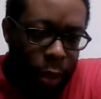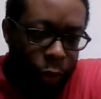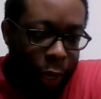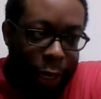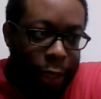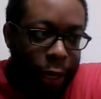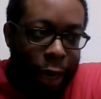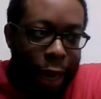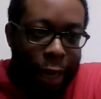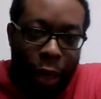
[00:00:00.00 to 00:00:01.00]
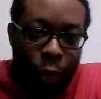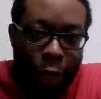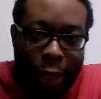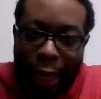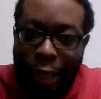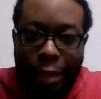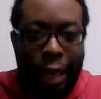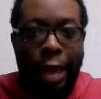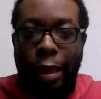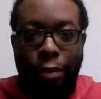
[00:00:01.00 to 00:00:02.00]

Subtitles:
Grady Jarrett got a sack.